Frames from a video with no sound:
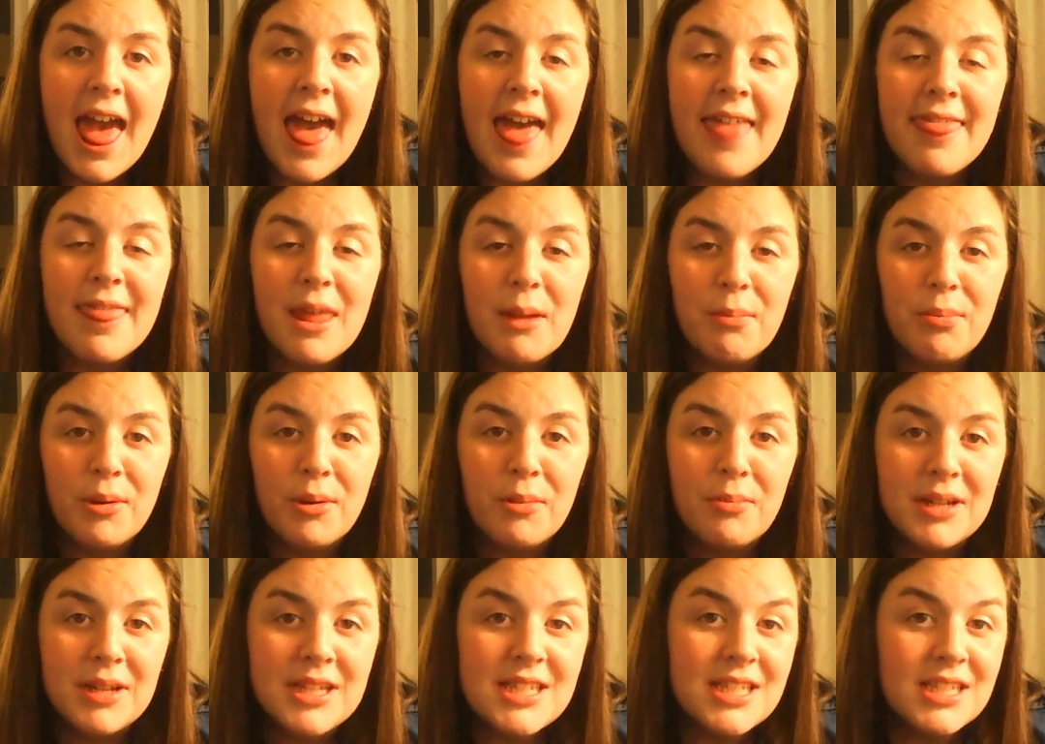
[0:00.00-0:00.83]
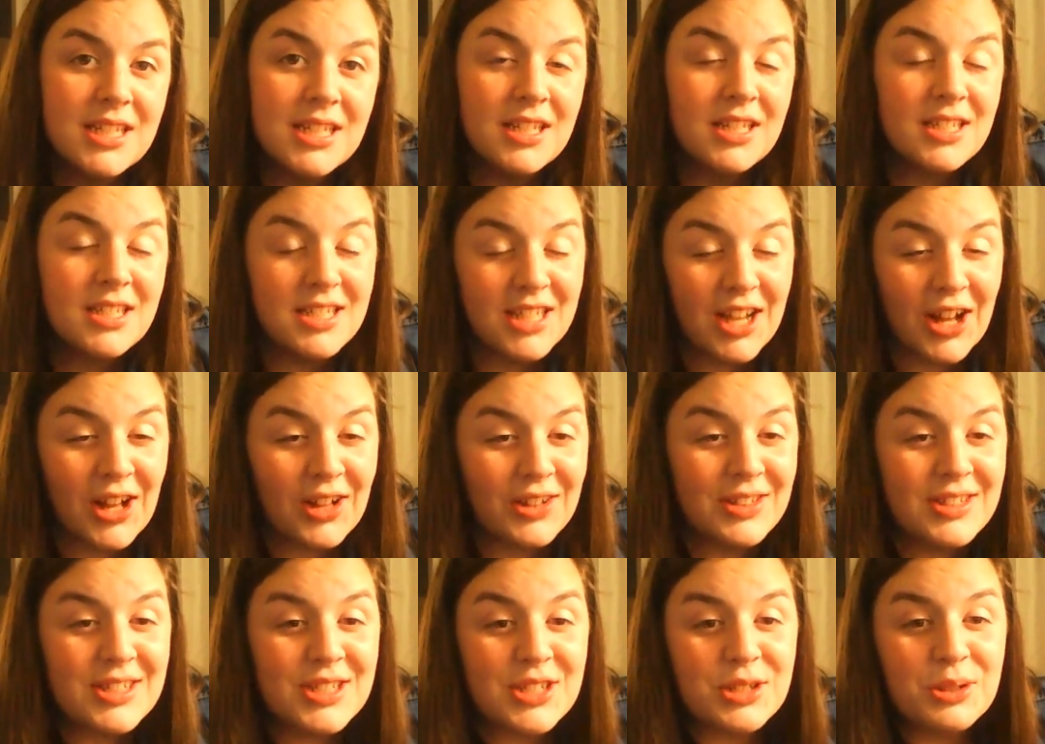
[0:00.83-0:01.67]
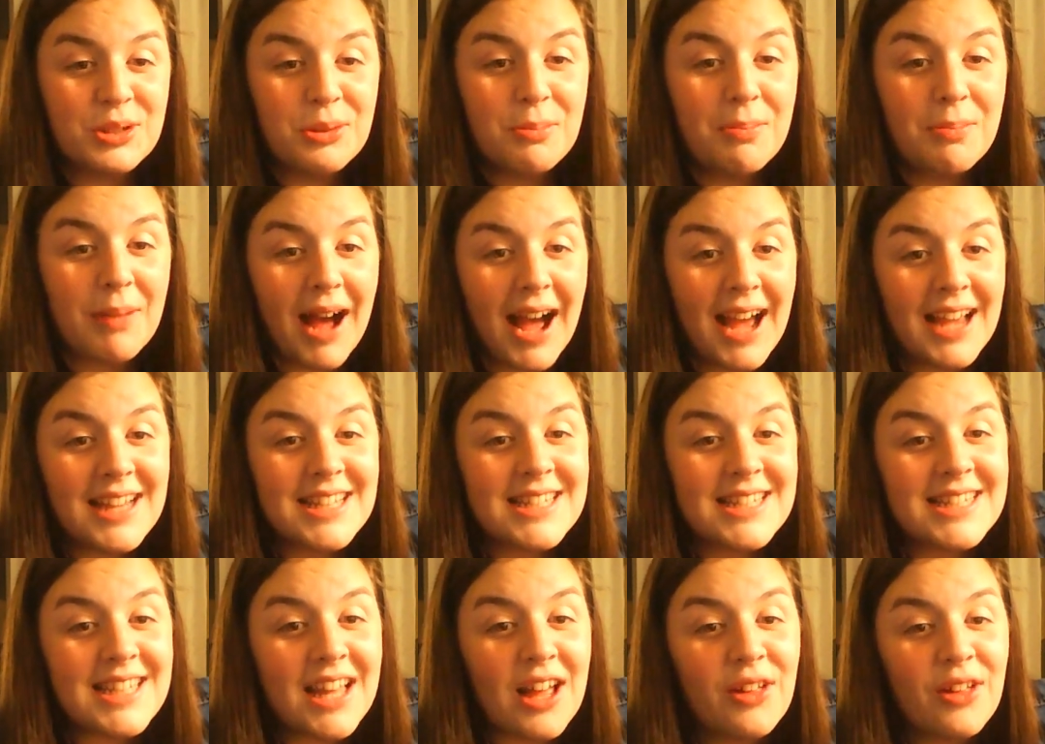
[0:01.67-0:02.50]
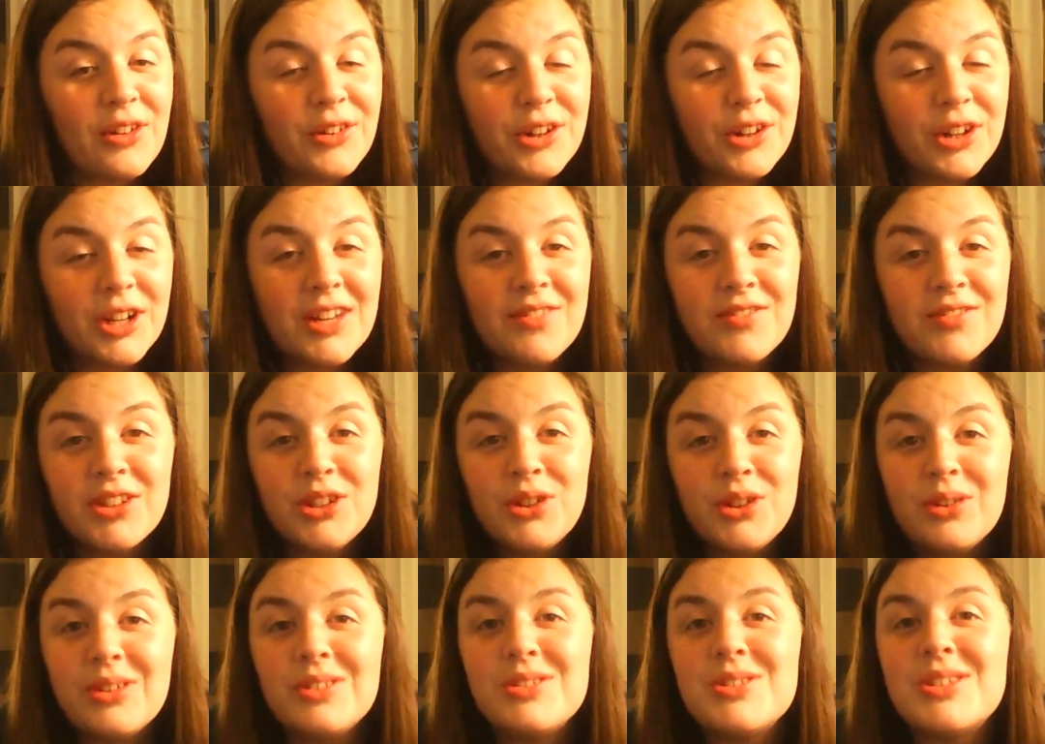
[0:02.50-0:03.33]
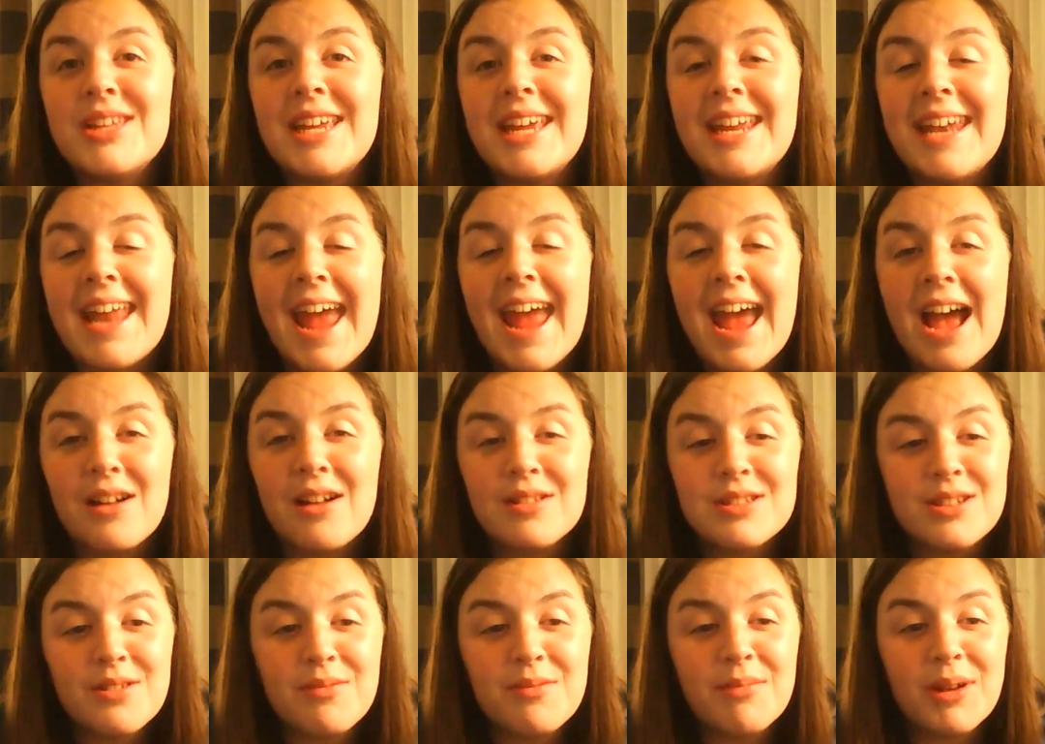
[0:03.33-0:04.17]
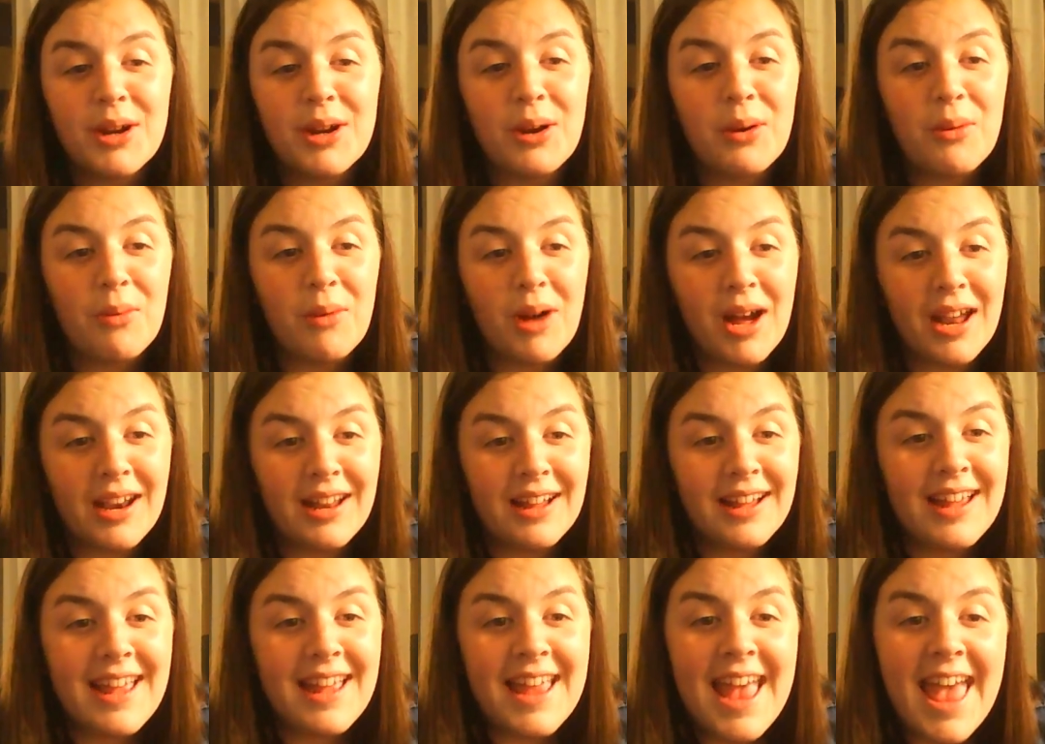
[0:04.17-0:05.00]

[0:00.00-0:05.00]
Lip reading: that permits adults to buy, sell, or even use an ounce of marijuana.